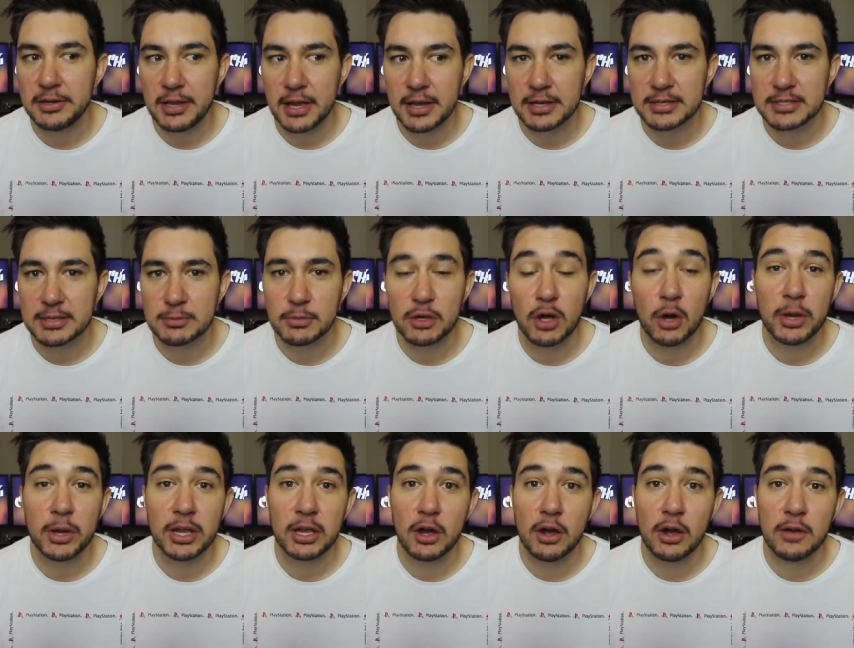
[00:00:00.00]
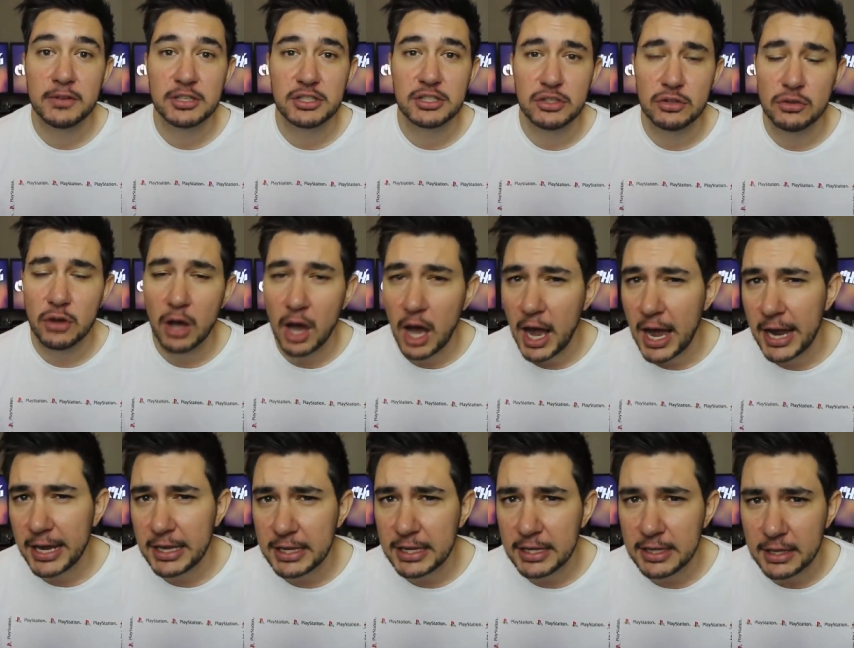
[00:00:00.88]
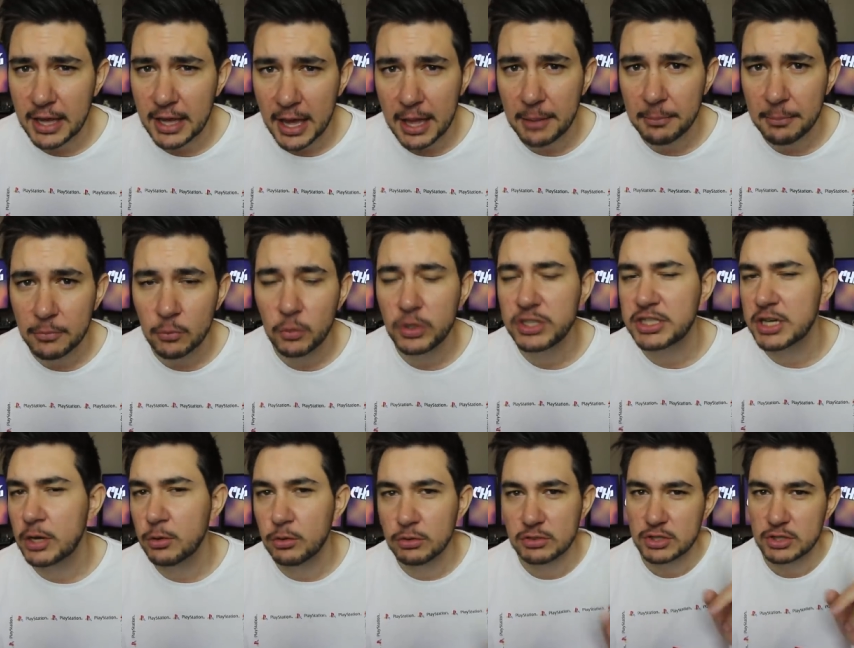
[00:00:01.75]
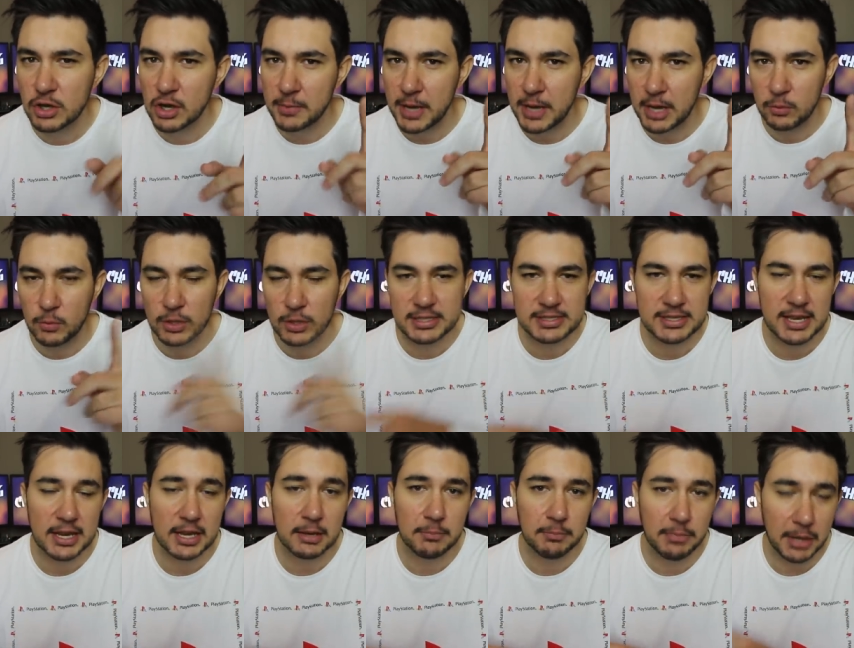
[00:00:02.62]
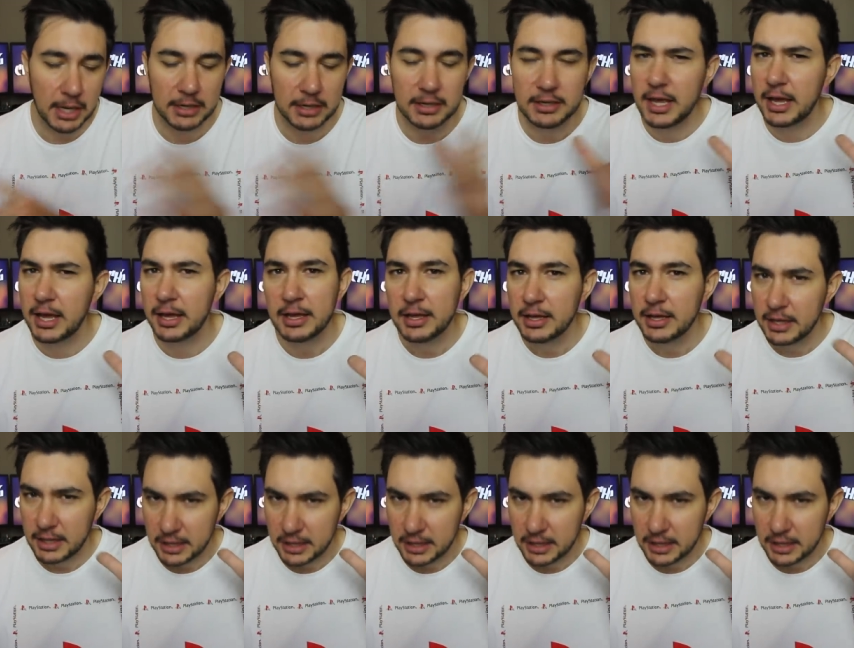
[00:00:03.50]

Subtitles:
Yes, I'm going over to IEM, which I will talk about in 1 second, but yeah,